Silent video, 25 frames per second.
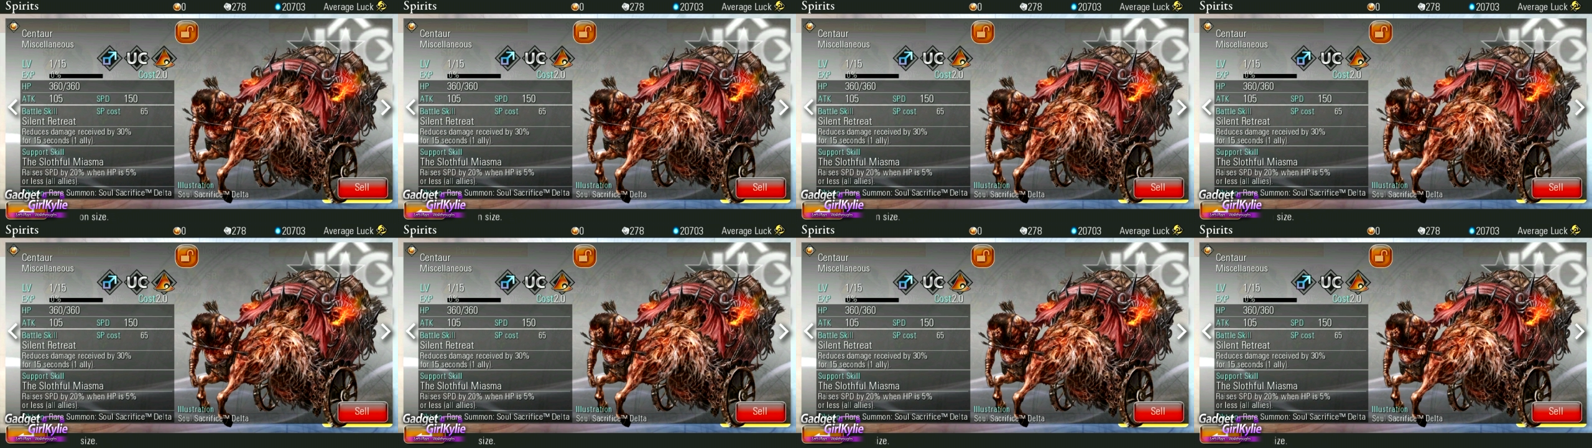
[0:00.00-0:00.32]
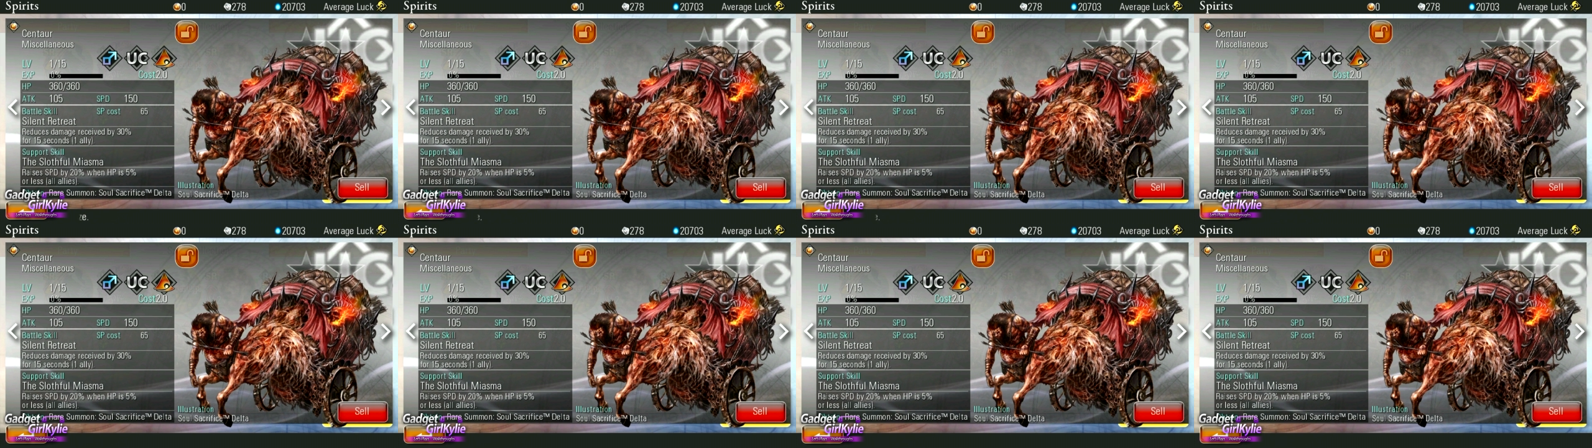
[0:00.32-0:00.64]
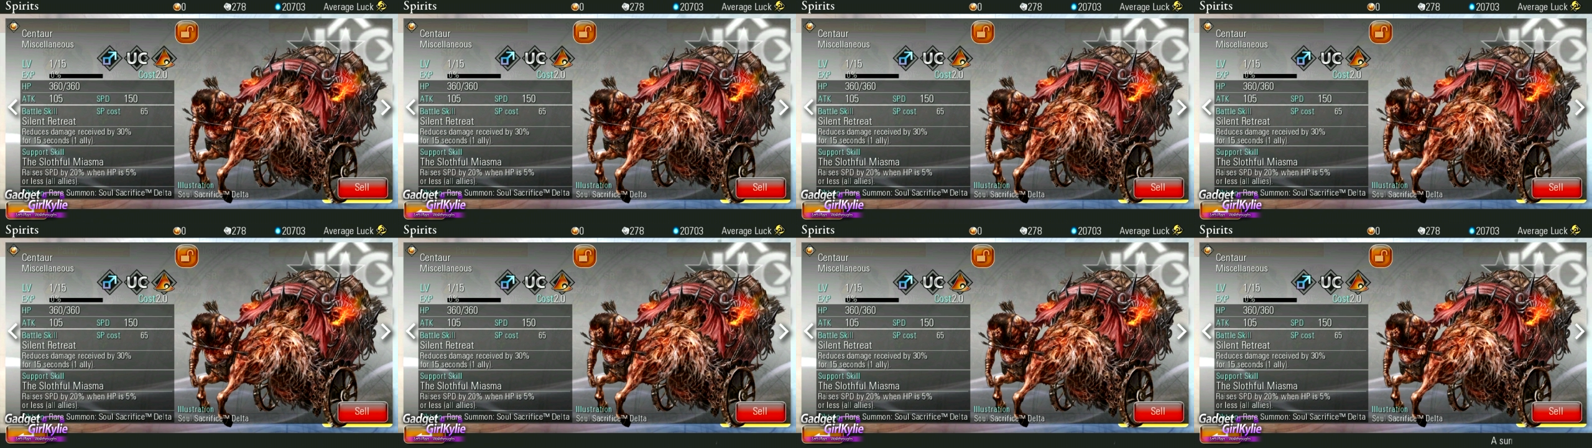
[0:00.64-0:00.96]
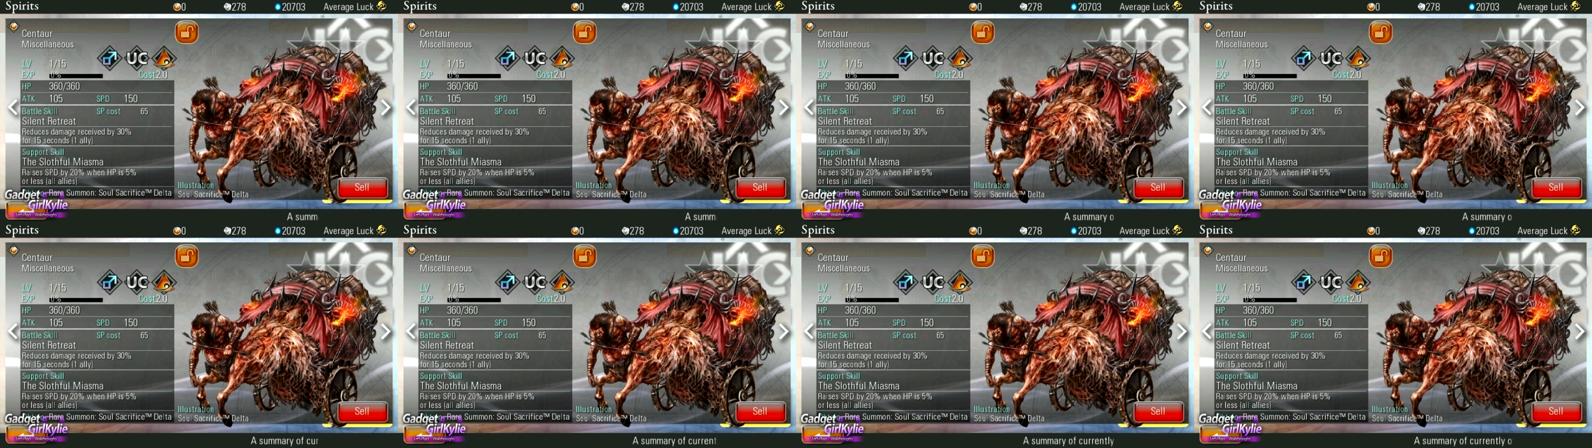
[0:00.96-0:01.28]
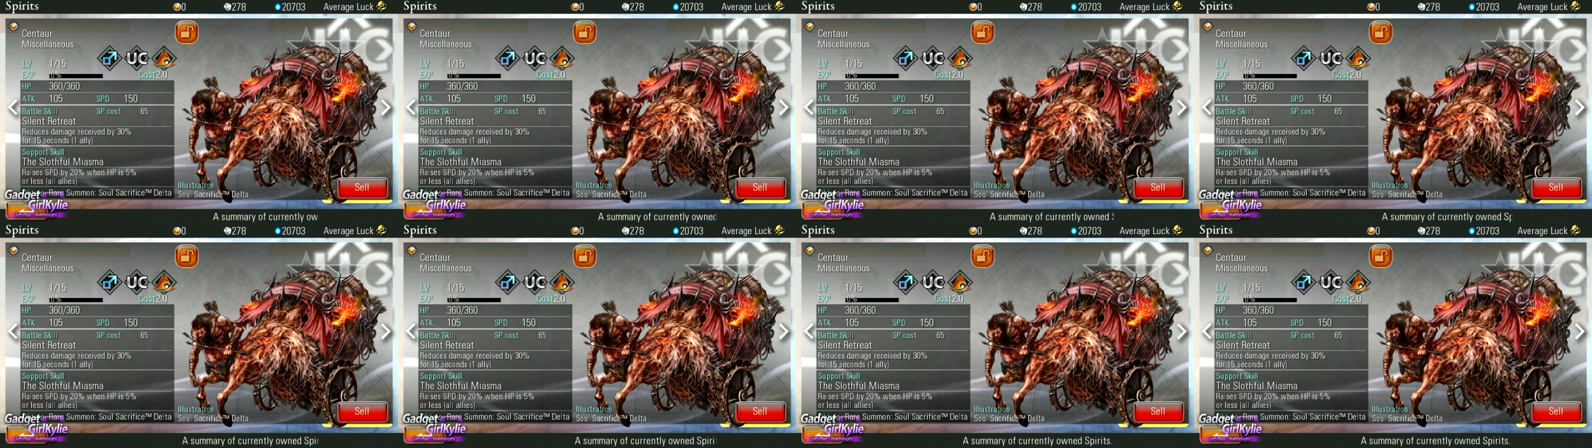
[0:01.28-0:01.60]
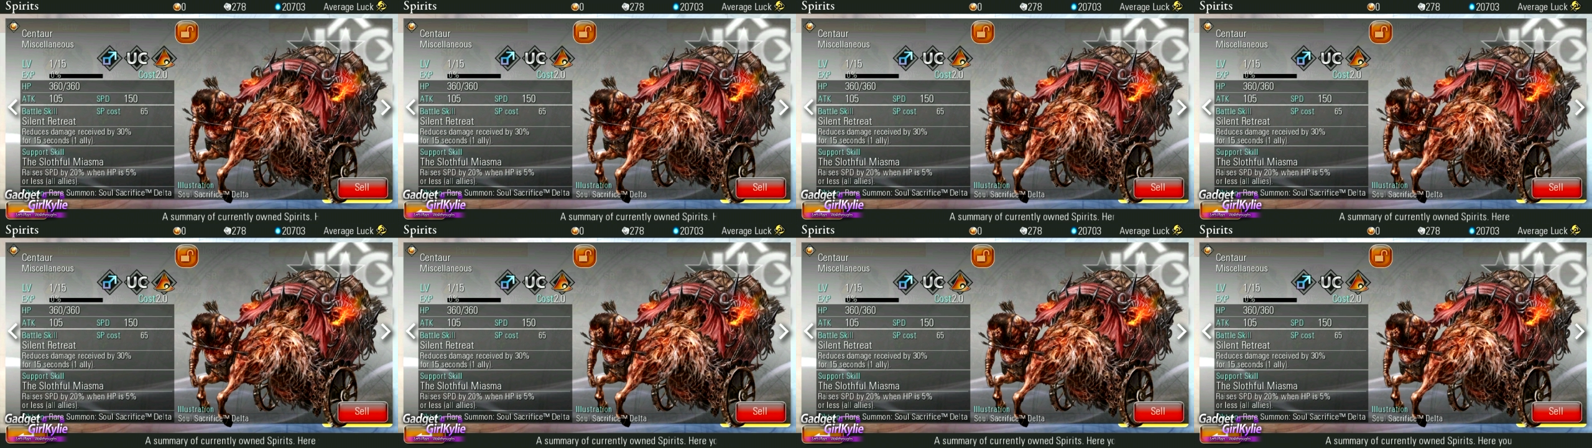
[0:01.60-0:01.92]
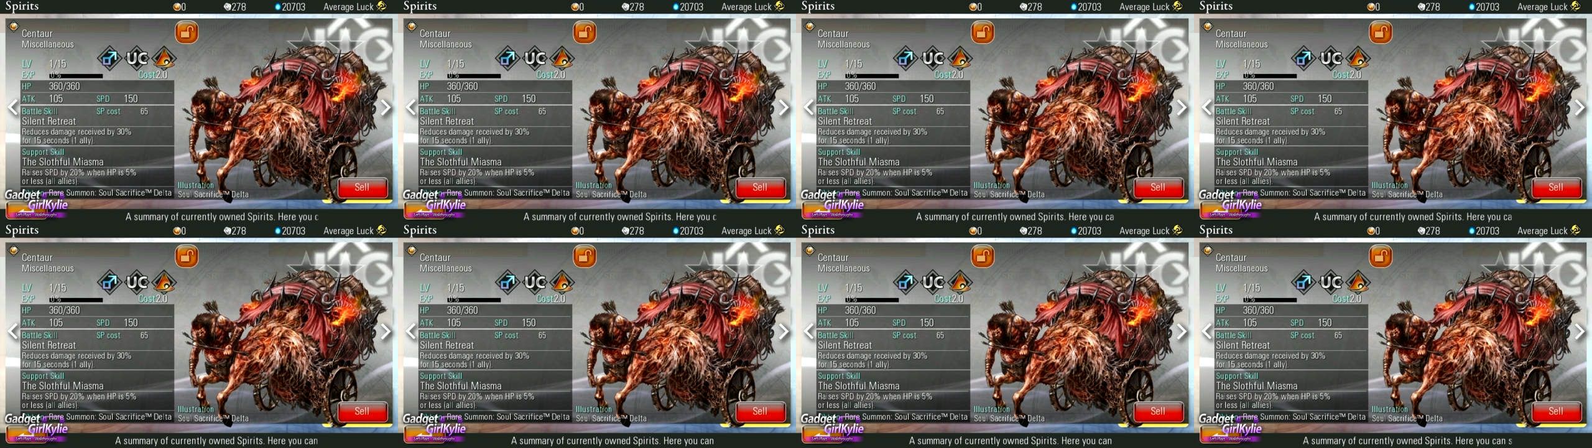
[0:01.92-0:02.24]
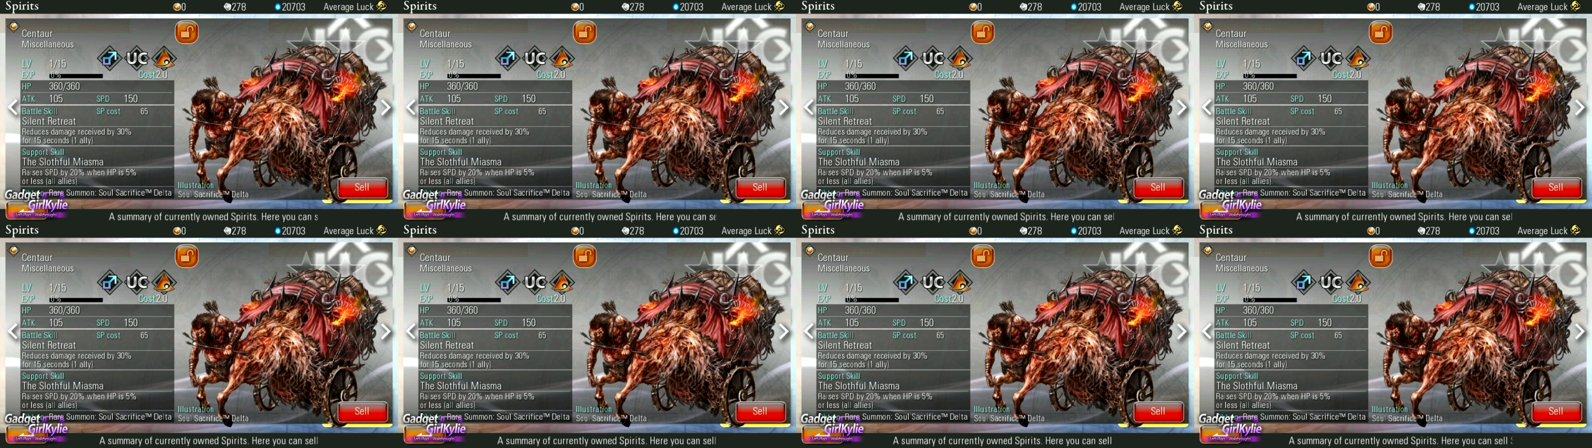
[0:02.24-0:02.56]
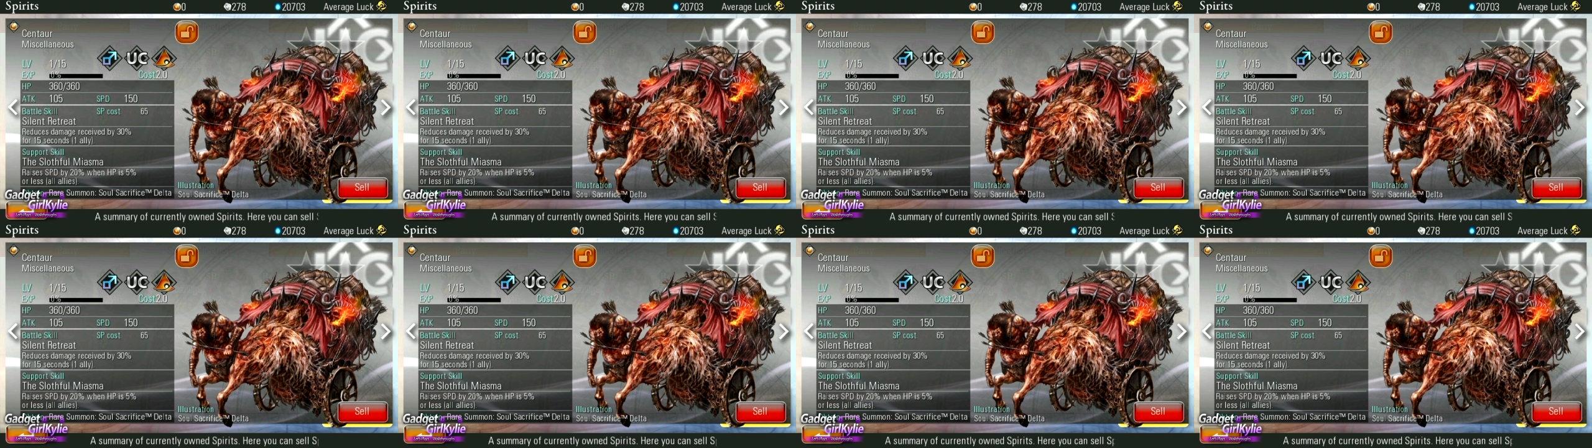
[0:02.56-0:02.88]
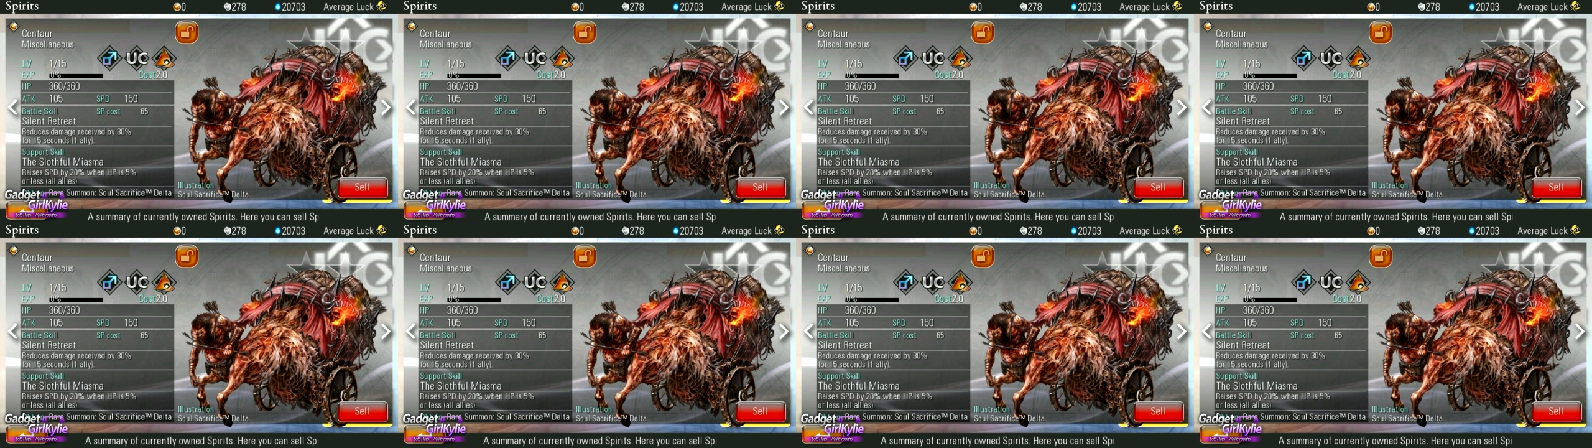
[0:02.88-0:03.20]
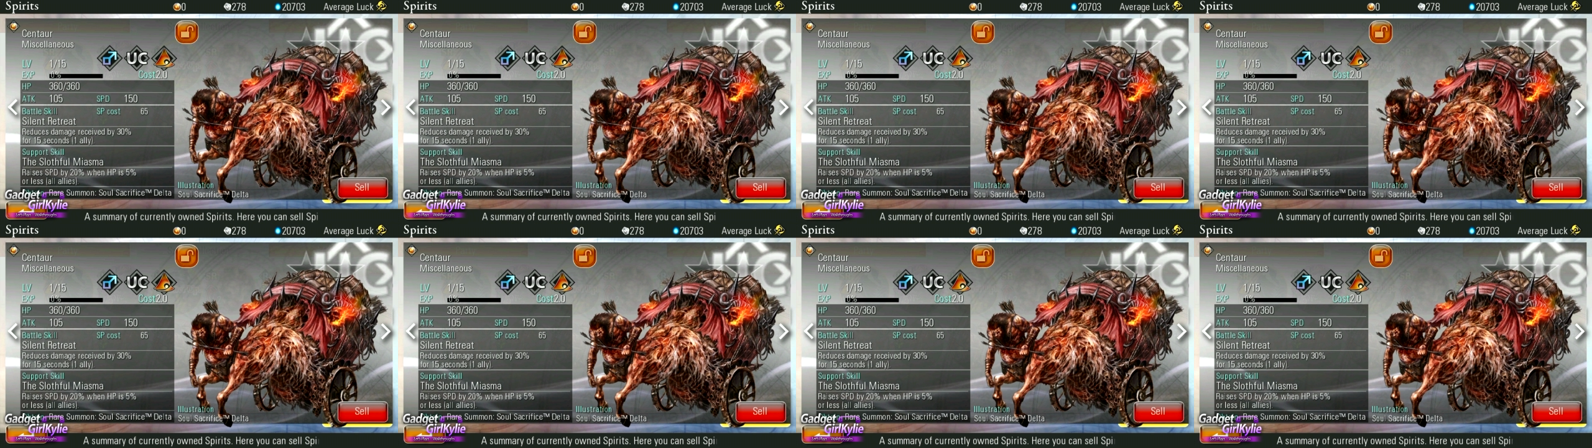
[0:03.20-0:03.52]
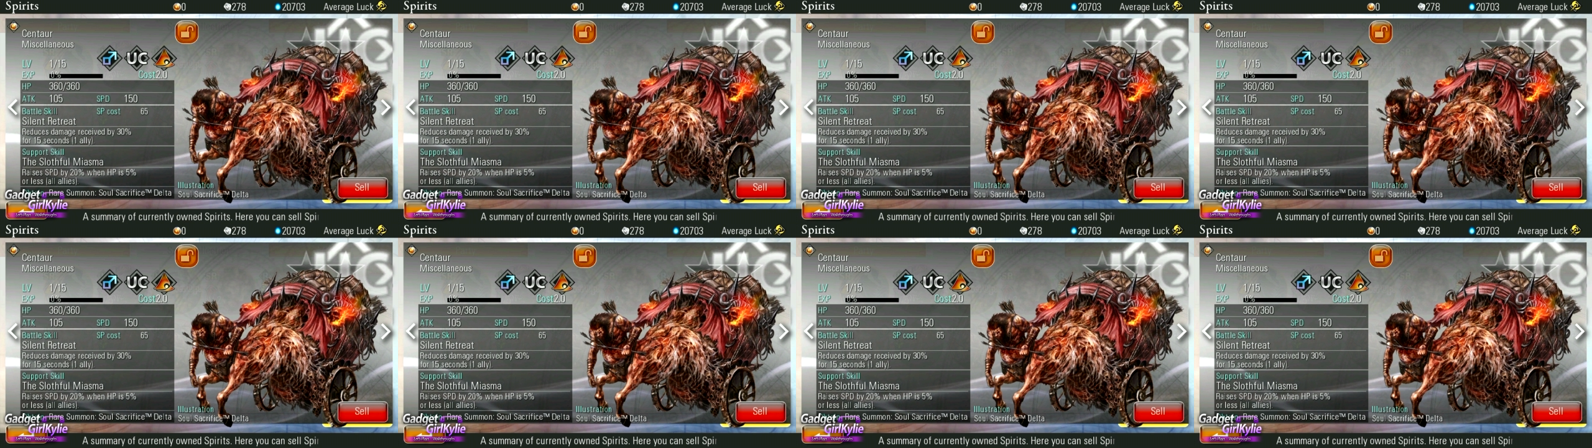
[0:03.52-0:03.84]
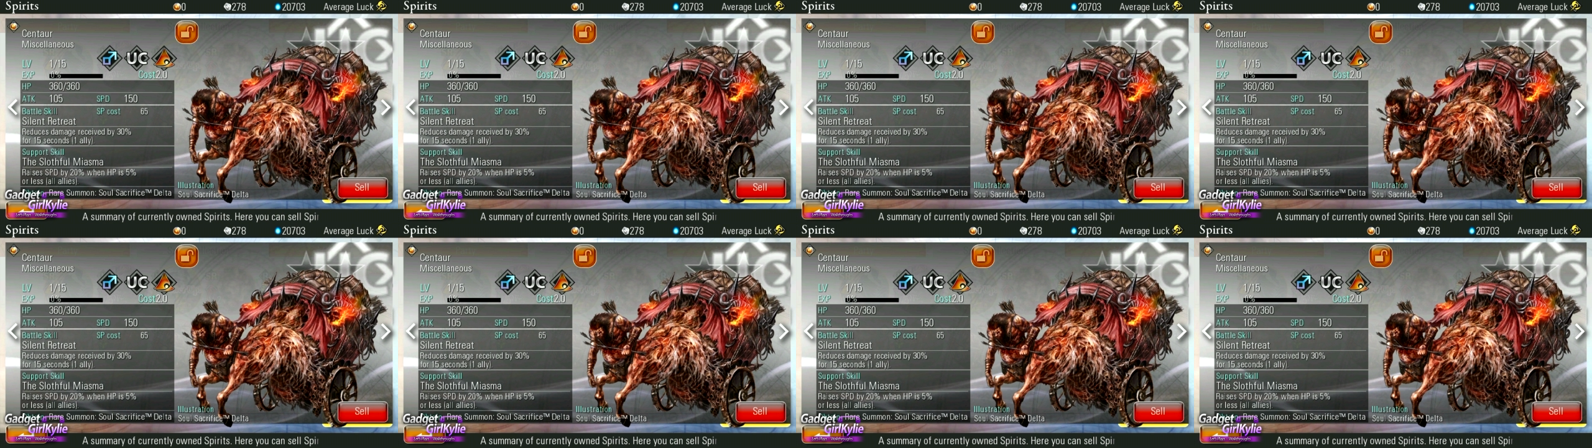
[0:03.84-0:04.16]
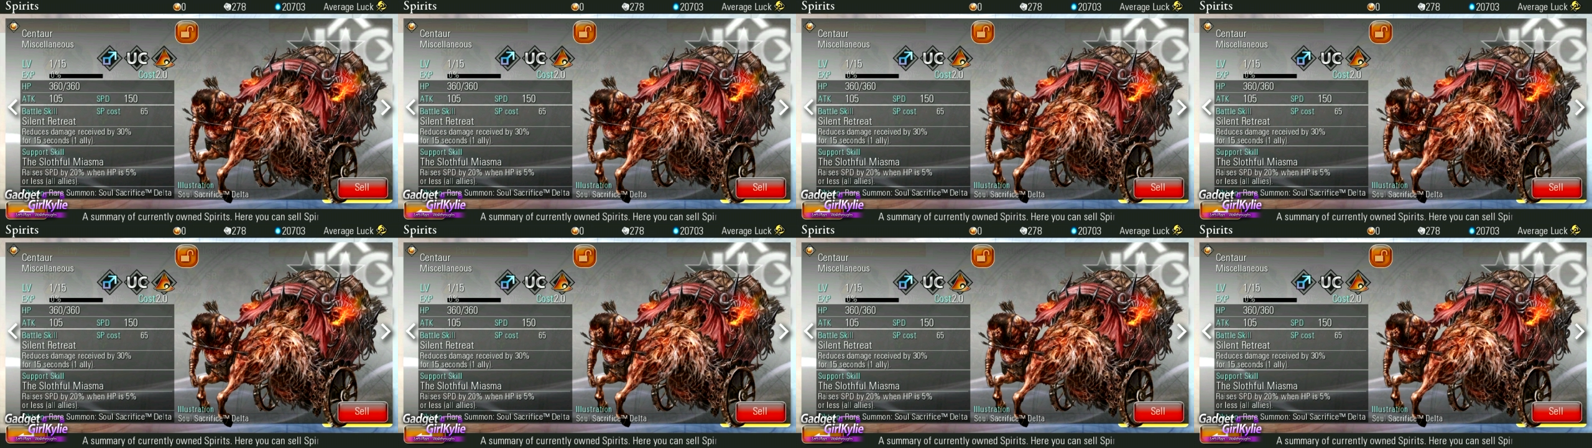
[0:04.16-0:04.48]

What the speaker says: No face is visible, so there are no lips to read.